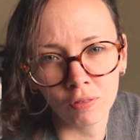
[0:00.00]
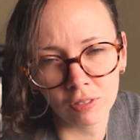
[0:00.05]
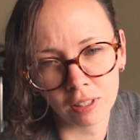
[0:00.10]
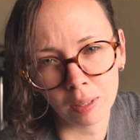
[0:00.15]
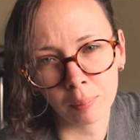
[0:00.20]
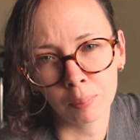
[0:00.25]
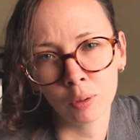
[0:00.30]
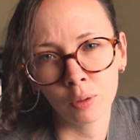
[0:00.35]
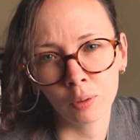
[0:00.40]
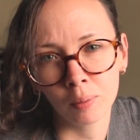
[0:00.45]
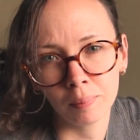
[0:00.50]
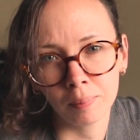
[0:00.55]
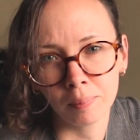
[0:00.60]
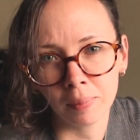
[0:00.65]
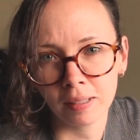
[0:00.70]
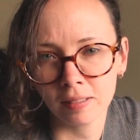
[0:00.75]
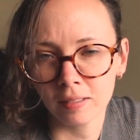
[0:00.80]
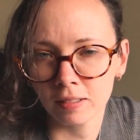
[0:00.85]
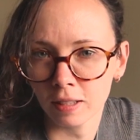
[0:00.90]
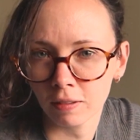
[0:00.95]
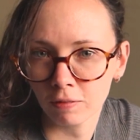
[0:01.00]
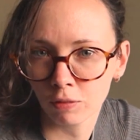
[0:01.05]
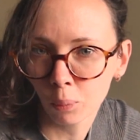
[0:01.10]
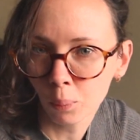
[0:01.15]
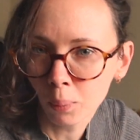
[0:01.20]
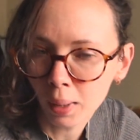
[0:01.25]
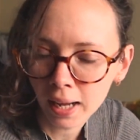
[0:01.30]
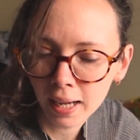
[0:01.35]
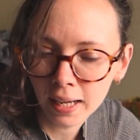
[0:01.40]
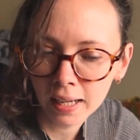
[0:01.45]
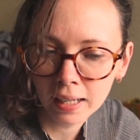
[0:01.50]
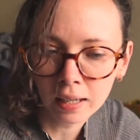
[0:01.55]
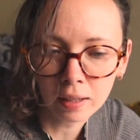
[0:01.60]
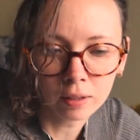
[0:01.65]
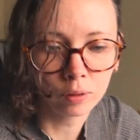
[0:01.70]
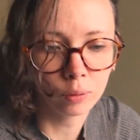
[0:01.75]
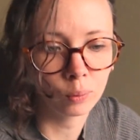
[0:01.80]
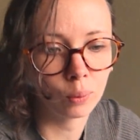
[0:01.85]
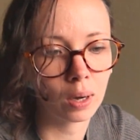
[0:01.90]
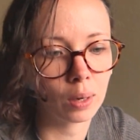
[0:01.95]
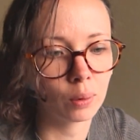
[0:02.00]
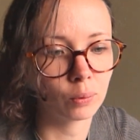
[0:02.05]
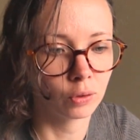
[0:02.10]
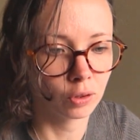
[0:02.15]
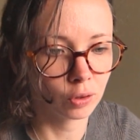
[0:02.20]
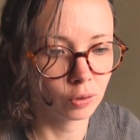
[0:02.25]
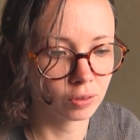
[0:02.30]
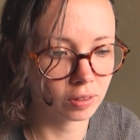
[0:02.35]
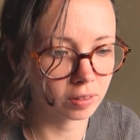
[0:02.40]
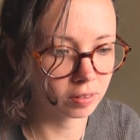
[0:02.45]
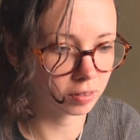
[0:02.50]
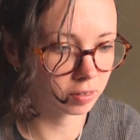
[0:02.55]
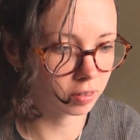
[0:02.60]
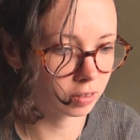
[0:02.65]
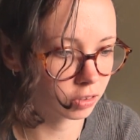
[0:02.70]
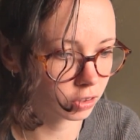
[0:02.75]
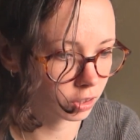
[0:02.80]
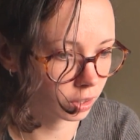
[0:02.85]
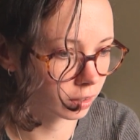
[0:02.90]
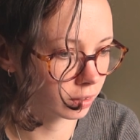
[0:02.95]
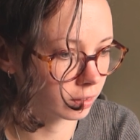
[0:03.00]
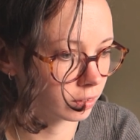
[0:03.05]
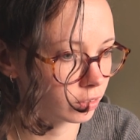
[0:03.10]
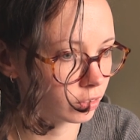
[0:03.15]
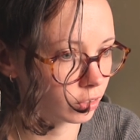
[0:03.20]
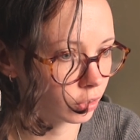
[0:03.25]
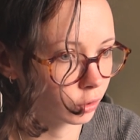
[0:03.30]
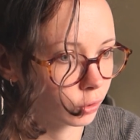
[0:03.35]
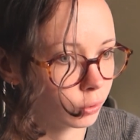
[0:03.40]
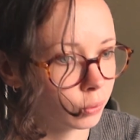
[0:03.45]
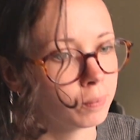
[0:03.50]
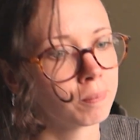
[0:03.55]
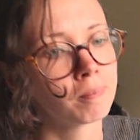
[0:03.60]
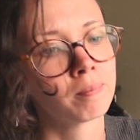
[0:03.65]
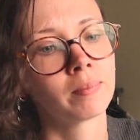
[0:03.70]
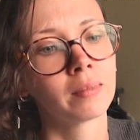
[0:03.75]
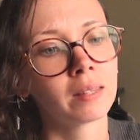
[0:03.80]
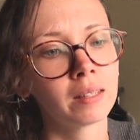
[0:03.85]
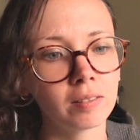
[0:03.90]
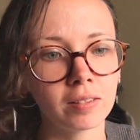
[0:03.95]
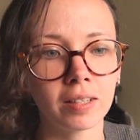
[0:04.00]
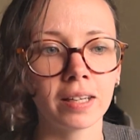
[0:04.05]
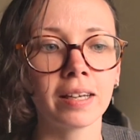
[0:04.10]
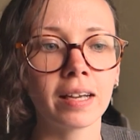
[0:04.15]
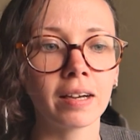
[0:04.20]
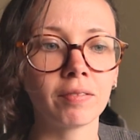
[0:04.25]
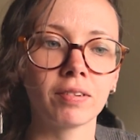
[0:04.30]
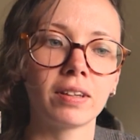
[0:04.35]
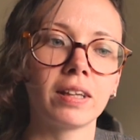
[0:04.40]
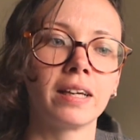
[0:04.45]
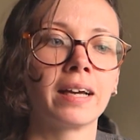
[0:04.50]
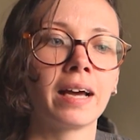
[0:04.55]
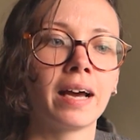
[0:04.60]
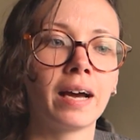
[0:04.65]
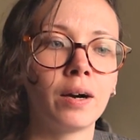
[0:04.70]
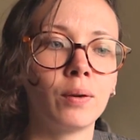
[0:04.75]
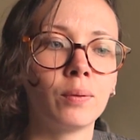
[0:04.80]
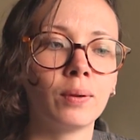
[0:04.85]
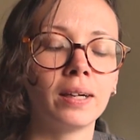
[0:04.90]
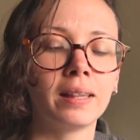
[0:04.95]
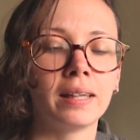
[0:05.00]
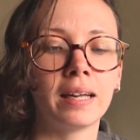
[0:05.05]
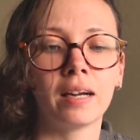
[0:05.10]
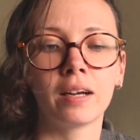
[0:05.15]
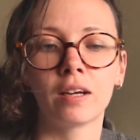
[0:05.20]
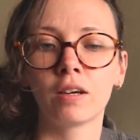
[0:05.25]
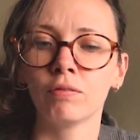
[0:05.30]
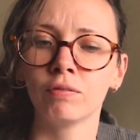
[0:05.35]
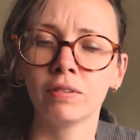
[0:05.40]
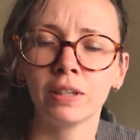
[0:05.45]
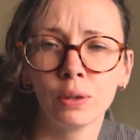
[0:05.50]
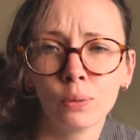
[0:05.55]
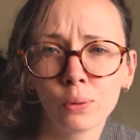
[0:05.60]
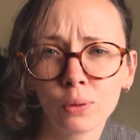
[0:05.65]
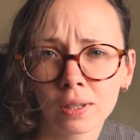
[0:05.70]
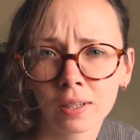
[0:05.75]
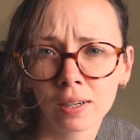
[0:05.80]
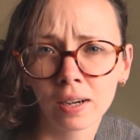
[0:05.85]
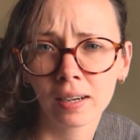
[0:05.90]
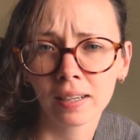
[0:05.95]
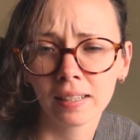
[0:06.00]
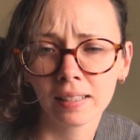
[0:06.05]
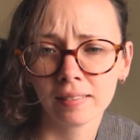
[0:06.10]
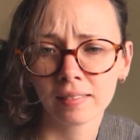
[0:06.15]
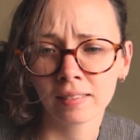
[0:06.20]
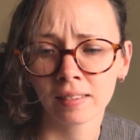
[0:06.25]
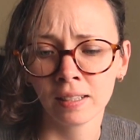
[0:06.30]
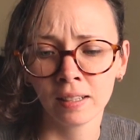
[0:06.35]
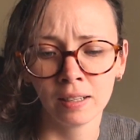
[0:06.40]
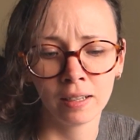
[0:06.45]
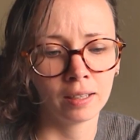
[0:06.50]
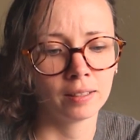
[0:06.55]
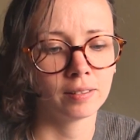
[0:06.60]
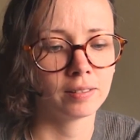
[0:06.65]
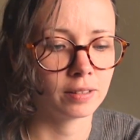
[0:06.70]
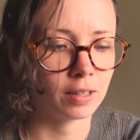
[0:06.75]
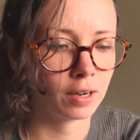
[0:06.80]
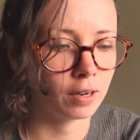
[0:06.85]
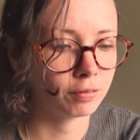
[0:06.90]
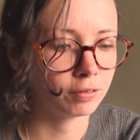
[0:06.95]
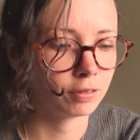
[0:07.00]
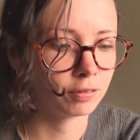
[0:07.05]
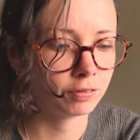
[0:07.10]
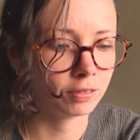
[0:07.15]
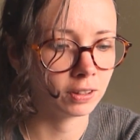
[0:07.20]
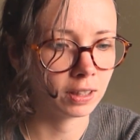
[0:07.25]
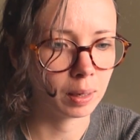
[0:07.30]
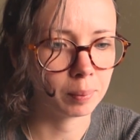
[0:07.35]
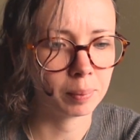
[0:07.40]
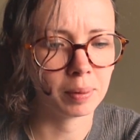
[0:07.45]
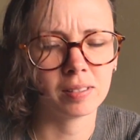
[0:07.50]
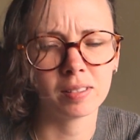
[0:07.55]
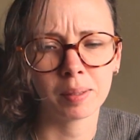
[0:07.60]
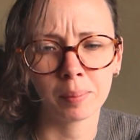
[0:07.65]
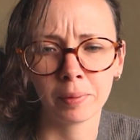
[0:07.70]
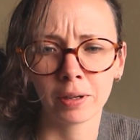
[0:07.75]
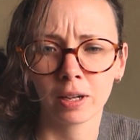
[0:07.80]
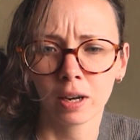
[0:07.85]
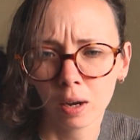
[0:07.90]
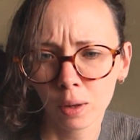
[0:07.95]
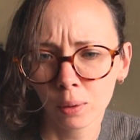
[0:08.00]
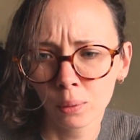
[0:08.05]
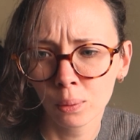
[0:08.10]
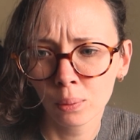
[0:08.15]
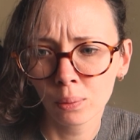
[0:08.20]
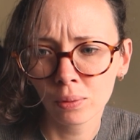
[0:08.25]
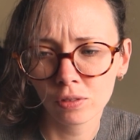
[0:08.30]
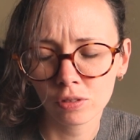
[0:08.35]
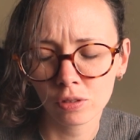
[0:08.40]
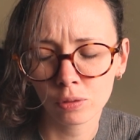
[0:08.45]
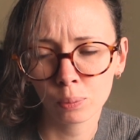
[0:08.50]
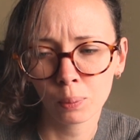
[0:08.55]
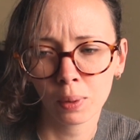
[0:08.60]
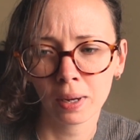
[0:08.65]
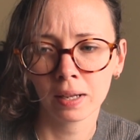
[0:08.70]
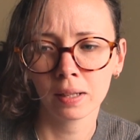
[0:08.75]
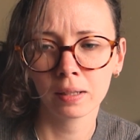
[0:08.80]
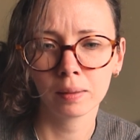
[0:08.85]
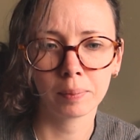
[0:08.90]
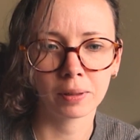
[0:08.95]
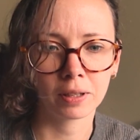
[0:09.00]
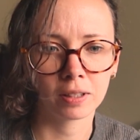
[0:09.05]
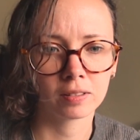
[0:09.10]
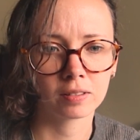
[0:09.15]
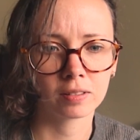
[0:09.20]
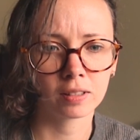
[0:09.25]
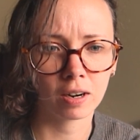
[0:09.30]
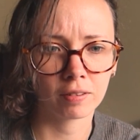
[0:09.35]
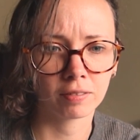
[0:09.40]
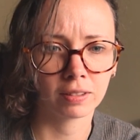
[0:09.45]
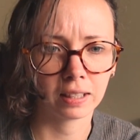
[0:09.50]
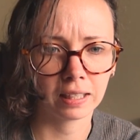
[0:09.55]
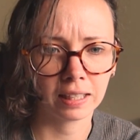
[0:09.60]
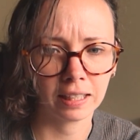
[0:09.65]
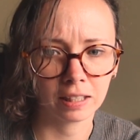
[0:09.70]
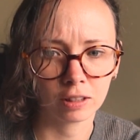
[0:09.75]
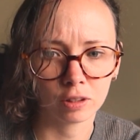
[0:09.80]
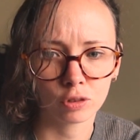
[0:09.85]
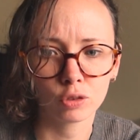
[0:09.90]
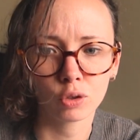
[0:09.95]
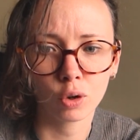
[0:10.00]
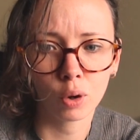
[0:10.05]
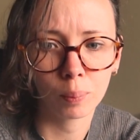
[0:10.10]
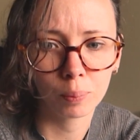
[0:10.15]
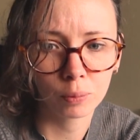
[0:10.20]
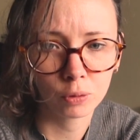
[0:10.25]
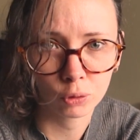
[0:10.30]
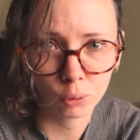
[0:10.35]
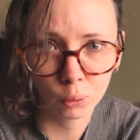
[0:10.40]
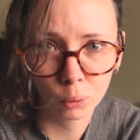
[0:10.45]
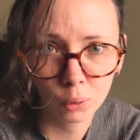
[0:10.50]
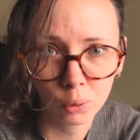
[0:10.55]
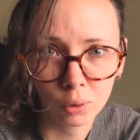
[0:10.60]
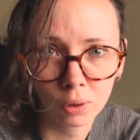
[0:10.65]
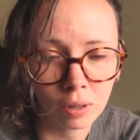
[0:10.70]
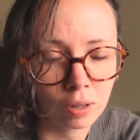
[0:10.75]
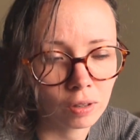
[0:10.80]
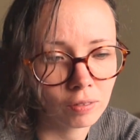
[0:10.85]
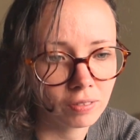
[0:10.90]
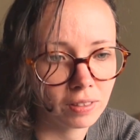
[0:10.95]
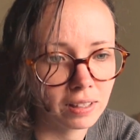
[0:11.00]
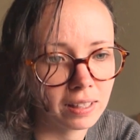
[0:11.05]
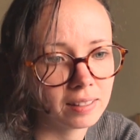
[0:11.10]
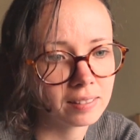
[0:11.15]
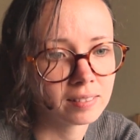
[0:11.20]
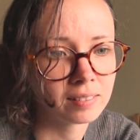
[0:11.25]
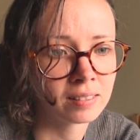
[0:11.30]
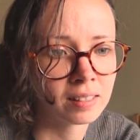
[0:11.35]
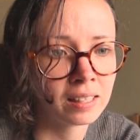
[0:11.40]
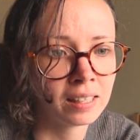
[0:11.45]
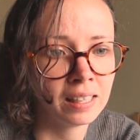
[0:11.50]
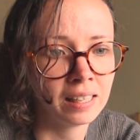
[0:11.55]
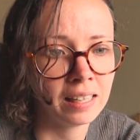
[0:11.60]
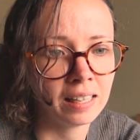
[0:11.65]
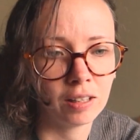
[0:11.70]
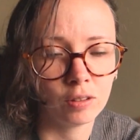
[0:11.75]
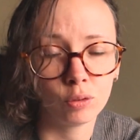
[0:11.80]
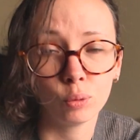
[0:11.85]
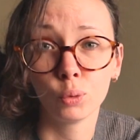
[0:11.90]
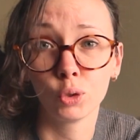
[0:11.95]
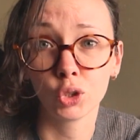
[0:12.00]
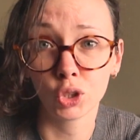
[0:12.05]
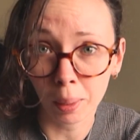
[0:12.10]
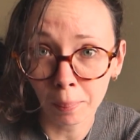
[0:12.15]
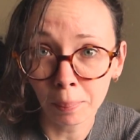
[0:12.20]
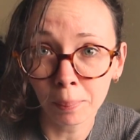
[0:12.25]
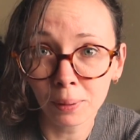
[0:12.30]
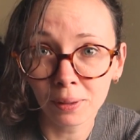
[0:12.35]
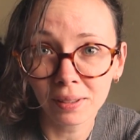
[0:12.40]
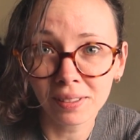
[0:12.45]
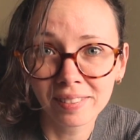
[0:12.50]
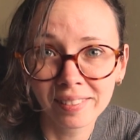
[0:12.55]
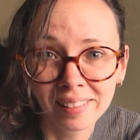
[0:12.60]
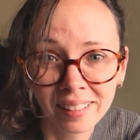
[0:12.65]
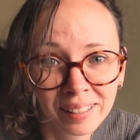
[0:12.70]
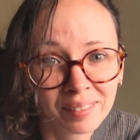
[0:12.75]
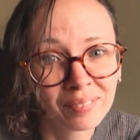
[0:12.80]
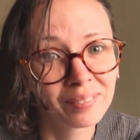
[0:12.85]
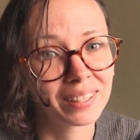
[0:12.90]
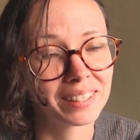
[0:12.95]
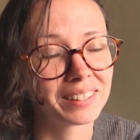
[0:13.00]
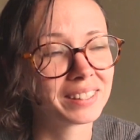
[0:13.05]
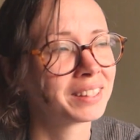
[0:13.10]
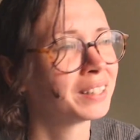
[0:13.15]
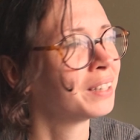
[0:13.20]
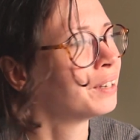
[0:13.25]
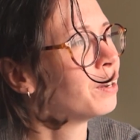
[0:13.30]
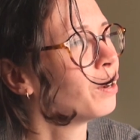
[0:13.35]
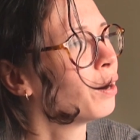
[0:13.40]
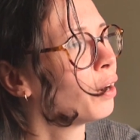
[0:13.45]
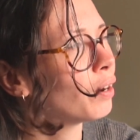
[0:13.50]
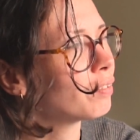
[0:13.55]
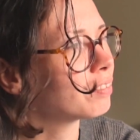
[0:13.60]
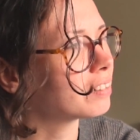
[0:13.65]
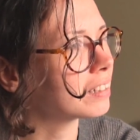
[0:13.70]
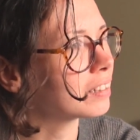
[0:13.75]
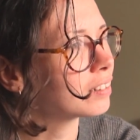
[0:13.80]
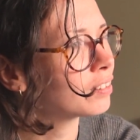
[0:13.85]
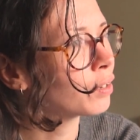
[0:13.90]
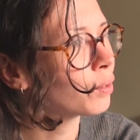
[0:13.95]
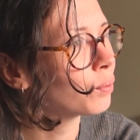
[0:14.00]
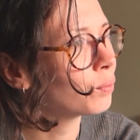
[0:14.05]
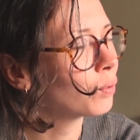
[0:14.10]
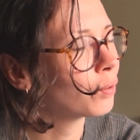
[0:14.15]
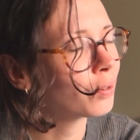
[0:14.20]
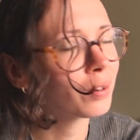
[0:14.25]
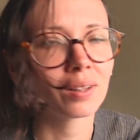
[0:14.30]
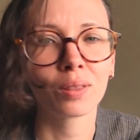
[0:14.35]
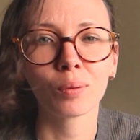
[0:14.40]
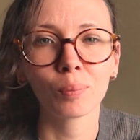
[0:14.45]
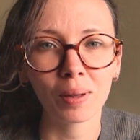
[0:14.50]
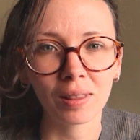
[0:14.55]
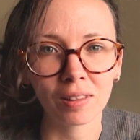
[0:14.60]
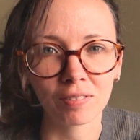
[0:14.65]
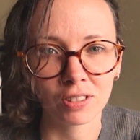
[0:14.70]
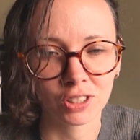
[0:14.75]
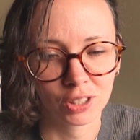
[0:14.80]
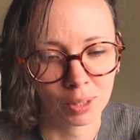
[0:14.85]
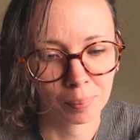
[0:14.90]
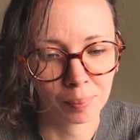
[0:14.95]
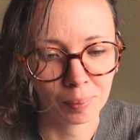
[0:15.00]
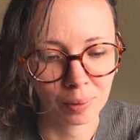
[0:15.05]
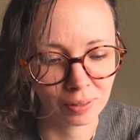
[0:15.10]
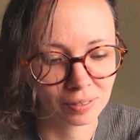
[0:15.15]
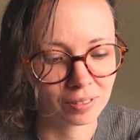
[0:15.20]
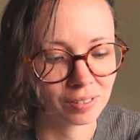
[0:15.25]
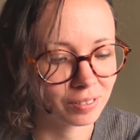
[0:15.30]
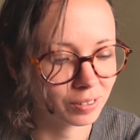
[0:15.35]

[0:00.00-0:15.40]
obviously, I put my stuff away, I thought I'll use this as a chance to take everything out, and then I can reorganize stuff for like my summer clothes as well, because currently the top drawer of this is all jumpers, which obviously it's no longer the weather for jumpers.